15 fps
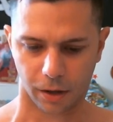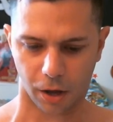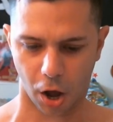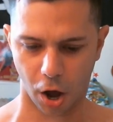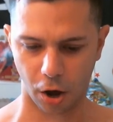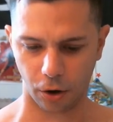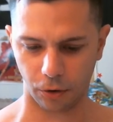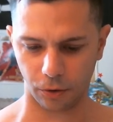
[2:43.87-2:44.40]

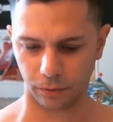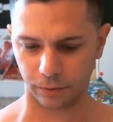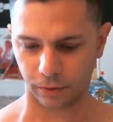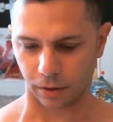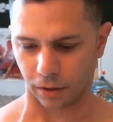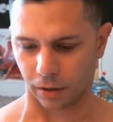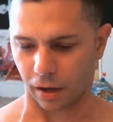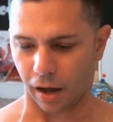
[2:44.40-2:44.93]
oh,
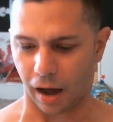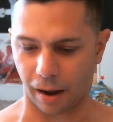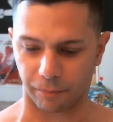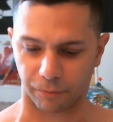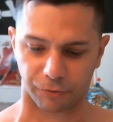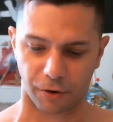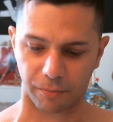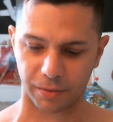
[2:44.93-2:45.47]
I'm
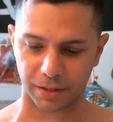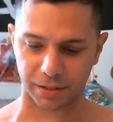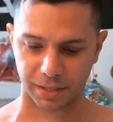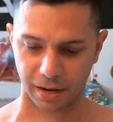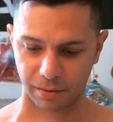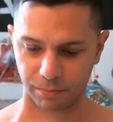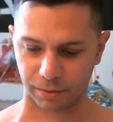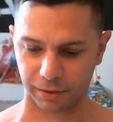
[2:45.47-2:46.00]
from the
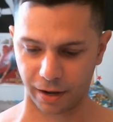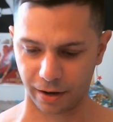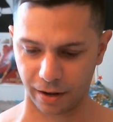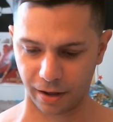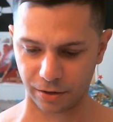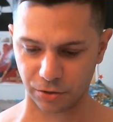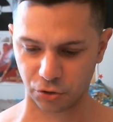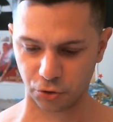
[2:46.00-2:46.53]
same planet
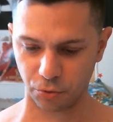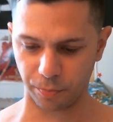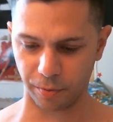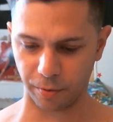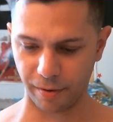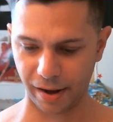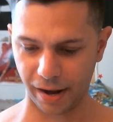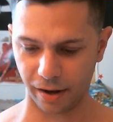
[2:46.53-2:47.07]
as
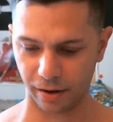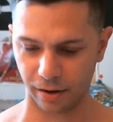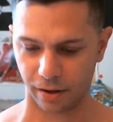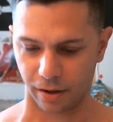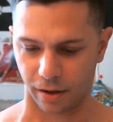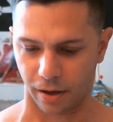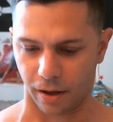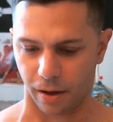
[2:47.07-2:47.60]
Superman,
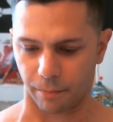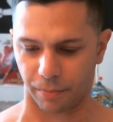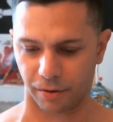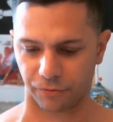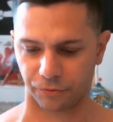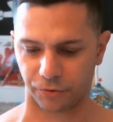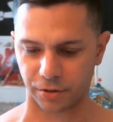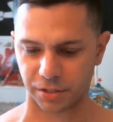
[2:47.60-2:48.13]

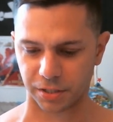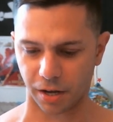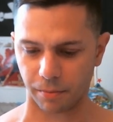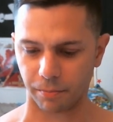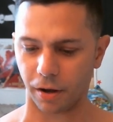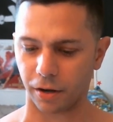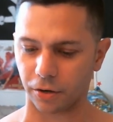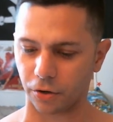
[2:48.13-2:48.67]
but for
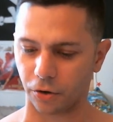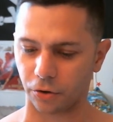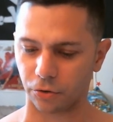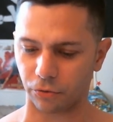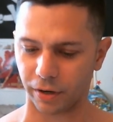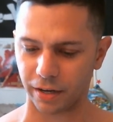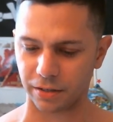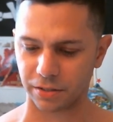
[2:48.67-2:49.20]
some unknown
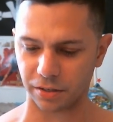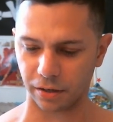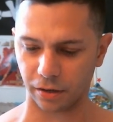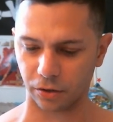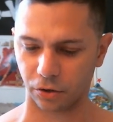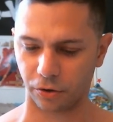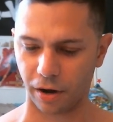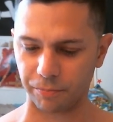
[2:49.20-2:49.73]

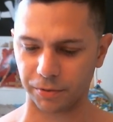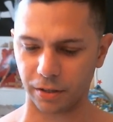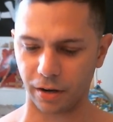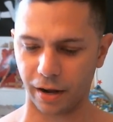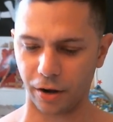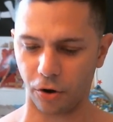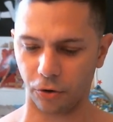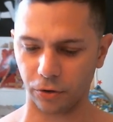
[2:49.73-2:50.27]
reason,
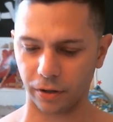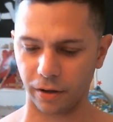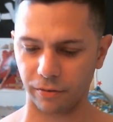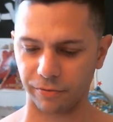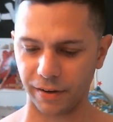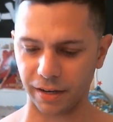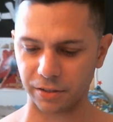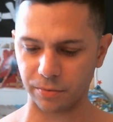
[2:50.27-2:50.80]
kryptonite only
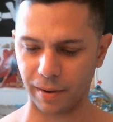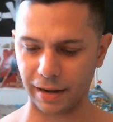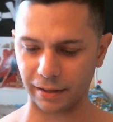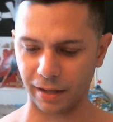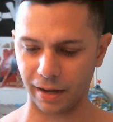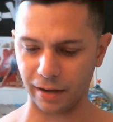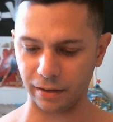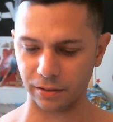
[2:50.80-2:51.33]
affects my
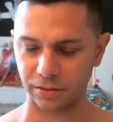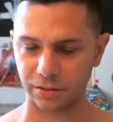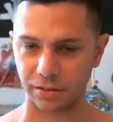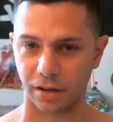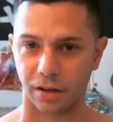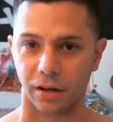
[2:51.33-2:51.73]
legs.